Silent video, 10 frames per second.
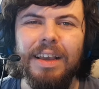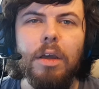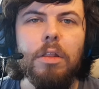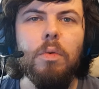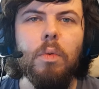
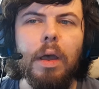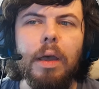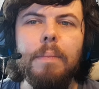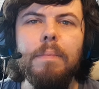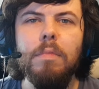So
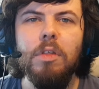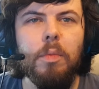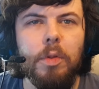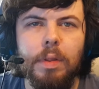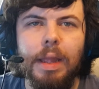you
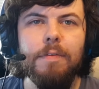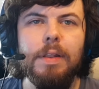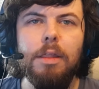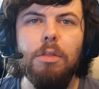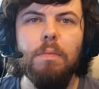were doing that for the
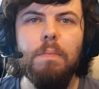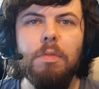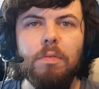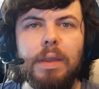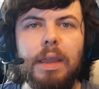last sort of
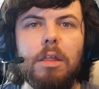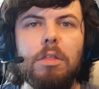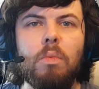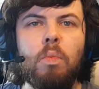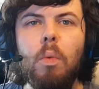3
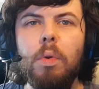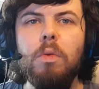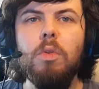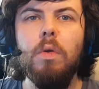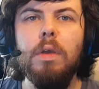years. What were
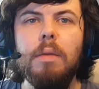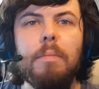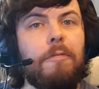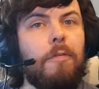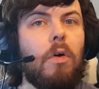you doing
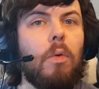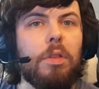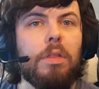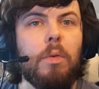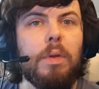before?
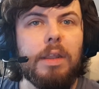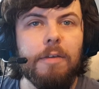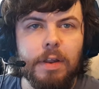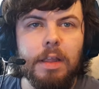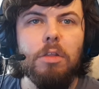Was you in a
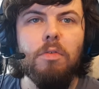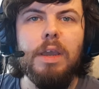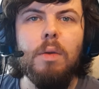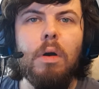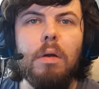different
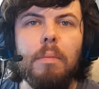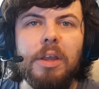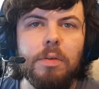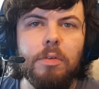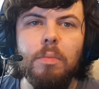industry? What
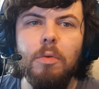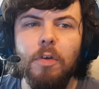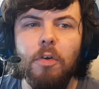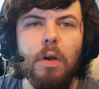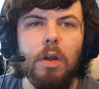made you move
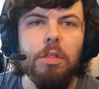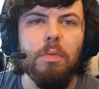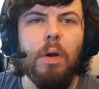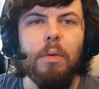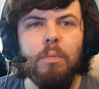across?
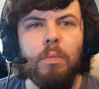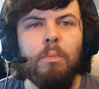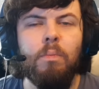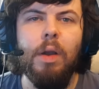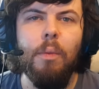
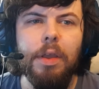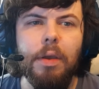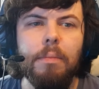Where were you?